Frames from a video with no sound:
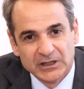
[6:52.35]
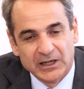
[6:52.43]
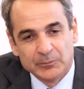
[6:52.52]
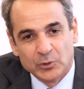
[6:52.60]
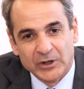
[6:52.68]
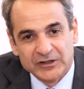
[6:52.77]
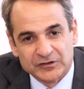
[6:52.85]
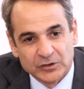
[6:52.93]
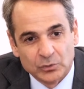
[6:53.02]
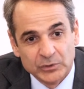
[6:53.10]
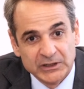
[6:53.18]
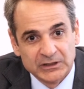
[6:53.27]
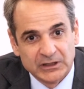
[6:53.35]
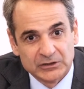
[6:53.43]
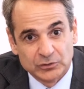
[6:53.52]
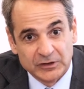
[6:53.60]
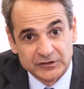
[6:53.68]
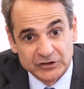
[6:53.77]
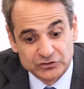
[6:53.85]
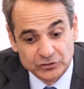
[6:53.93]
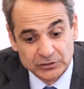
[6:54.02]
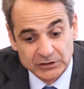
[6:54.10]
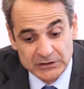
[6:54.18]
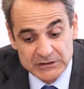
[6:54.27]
embrace the green uh, transition.